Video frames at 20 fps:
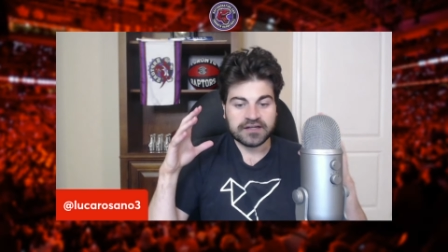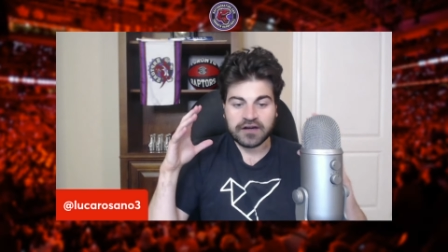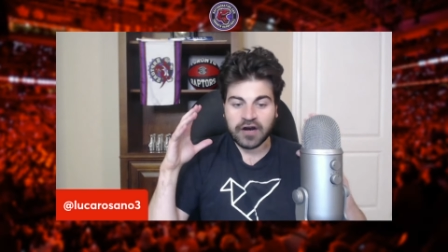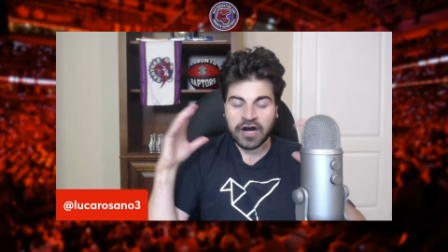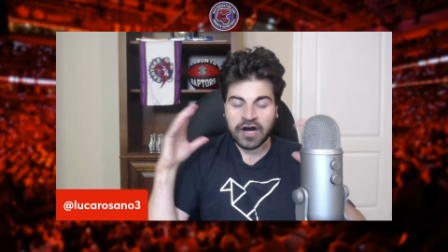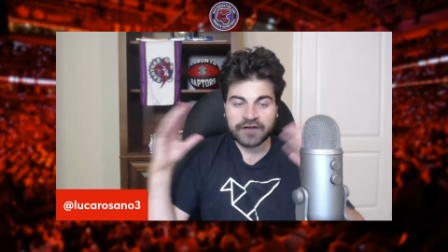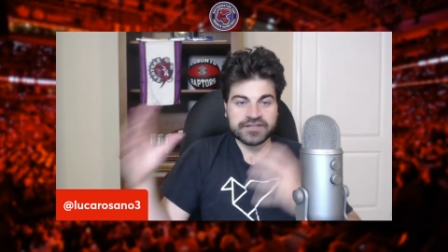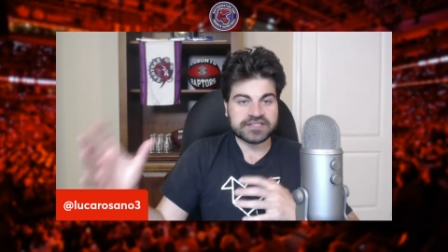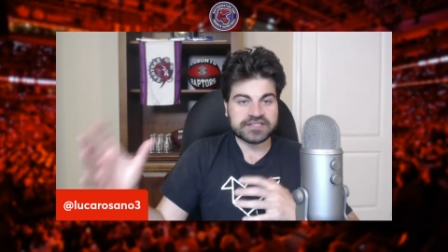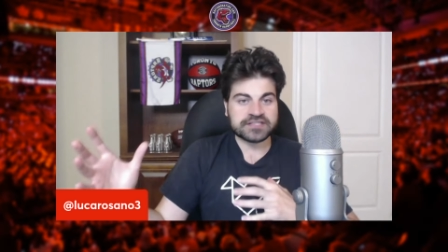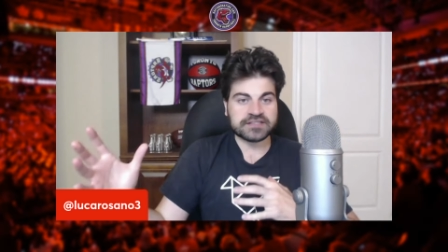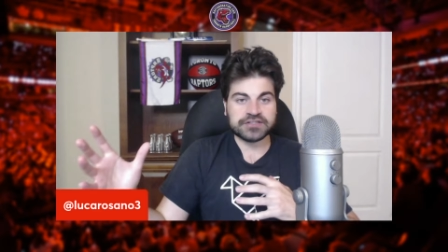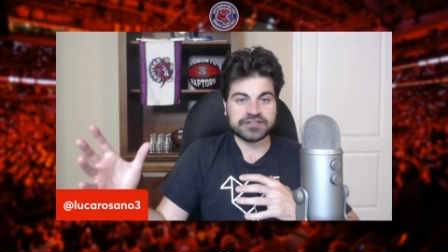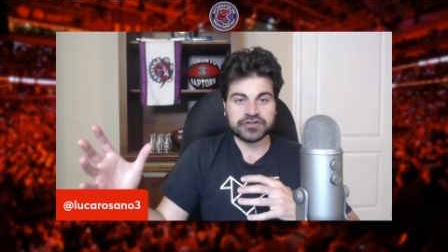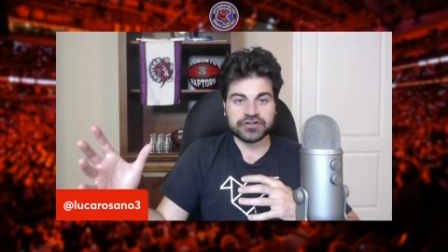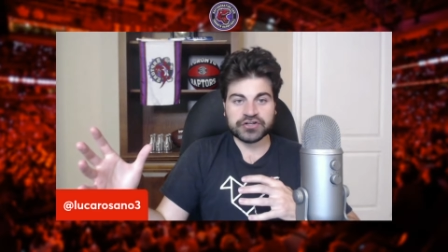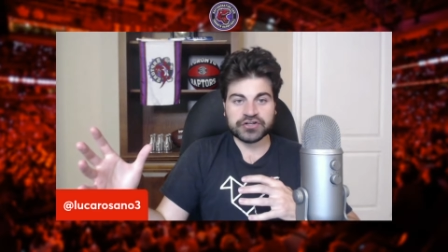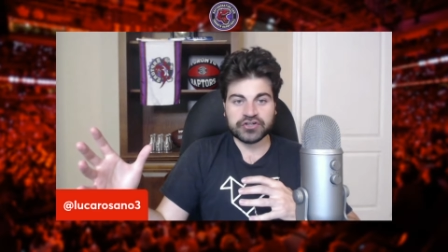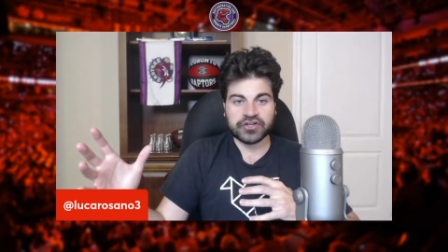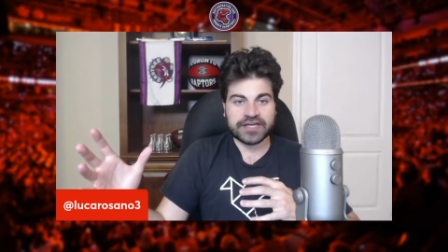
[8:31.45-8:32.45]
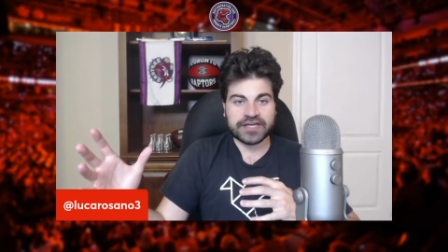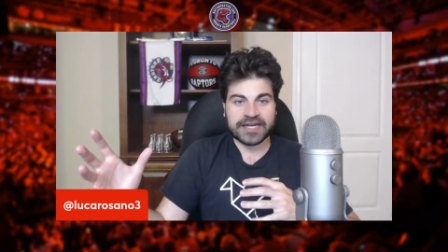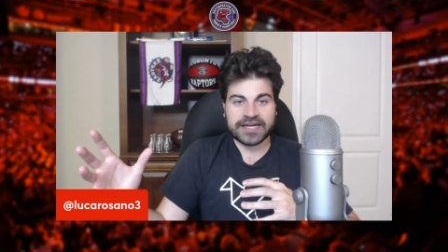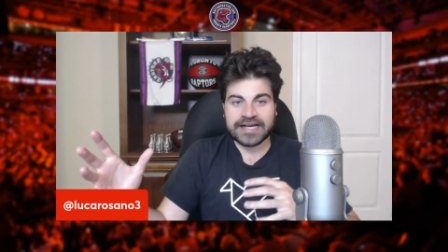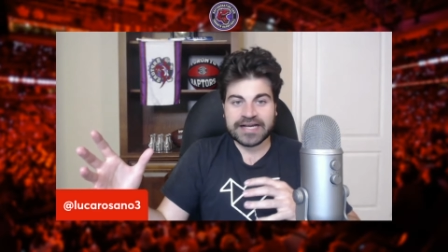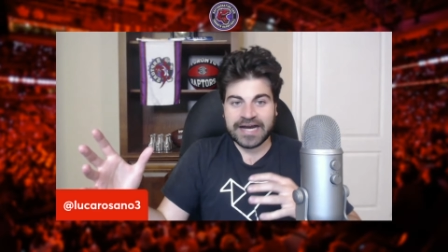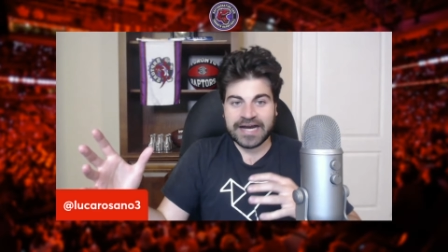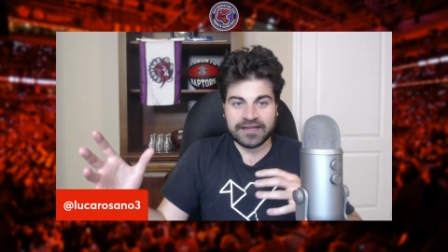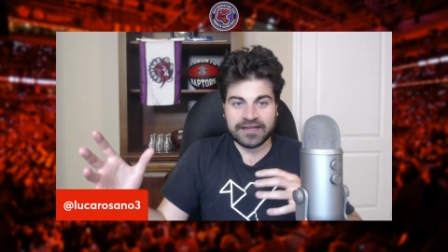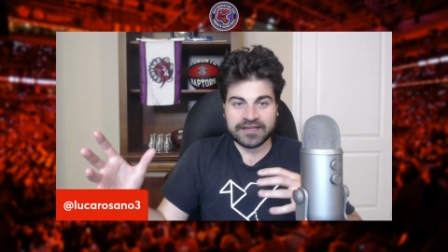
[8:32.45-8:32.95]
Obviously, you're going to look at a
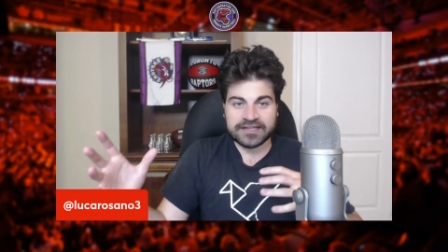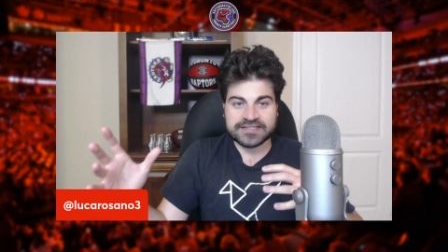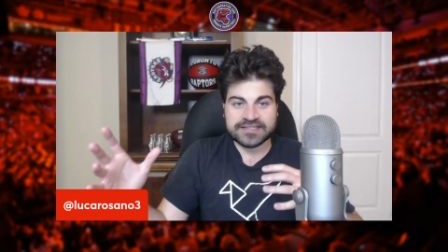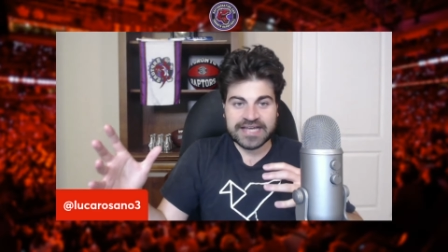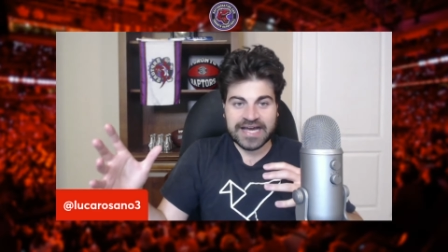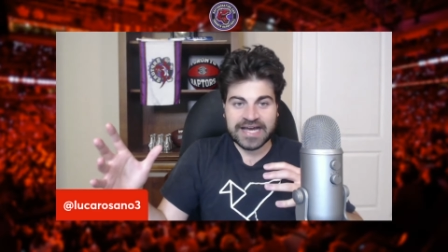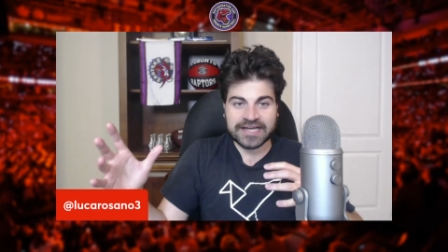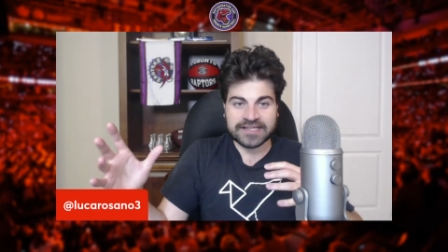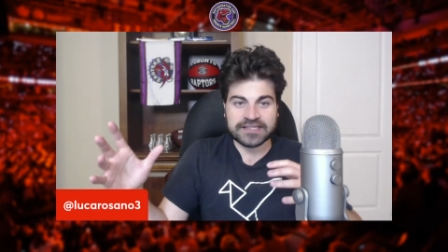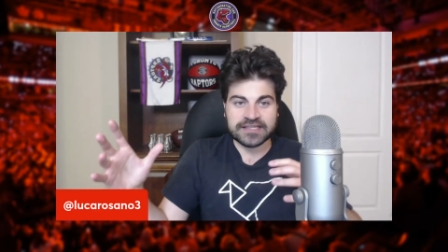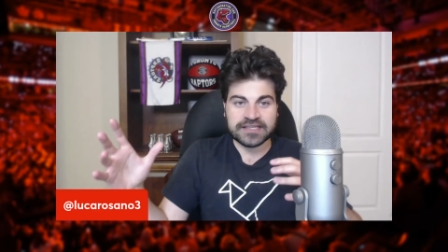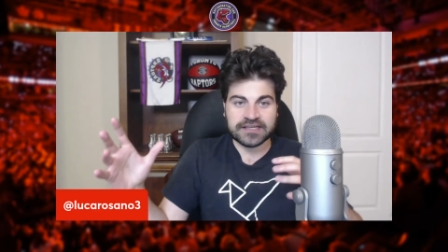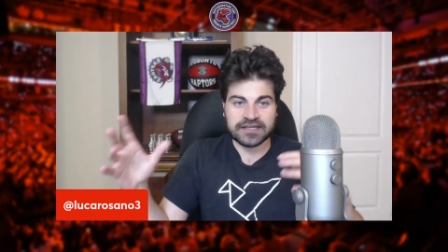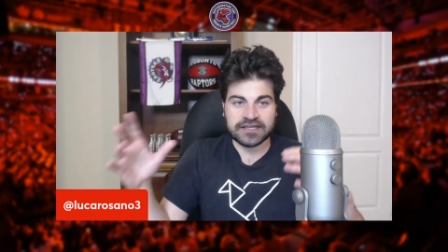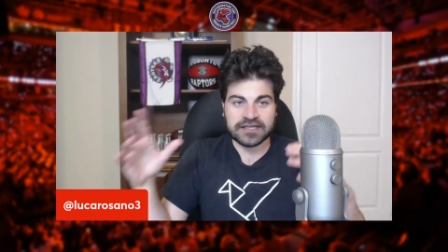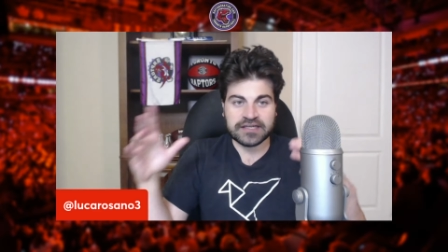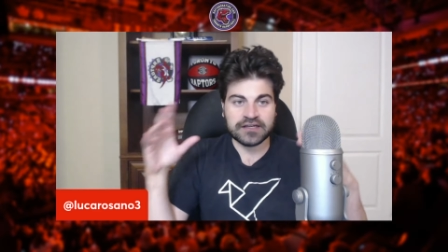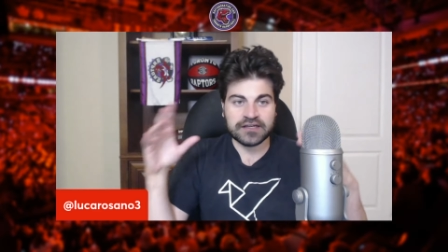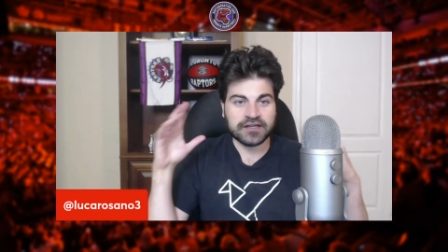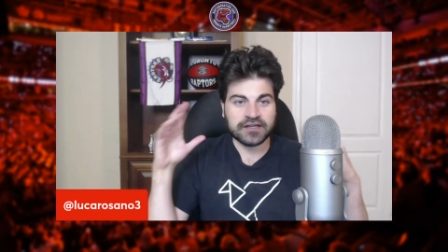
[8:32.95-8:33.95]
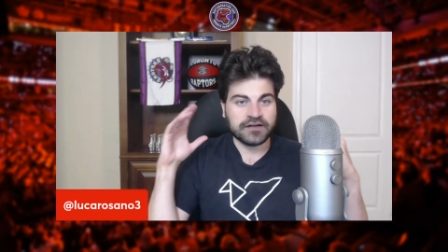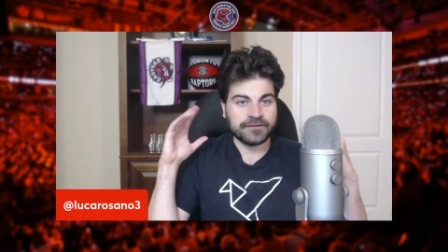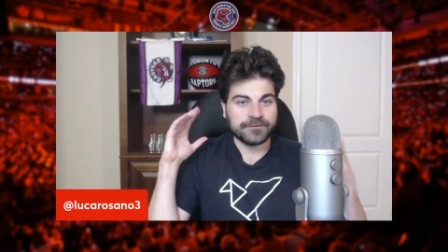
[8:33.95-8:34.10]
guy like Zach Edey,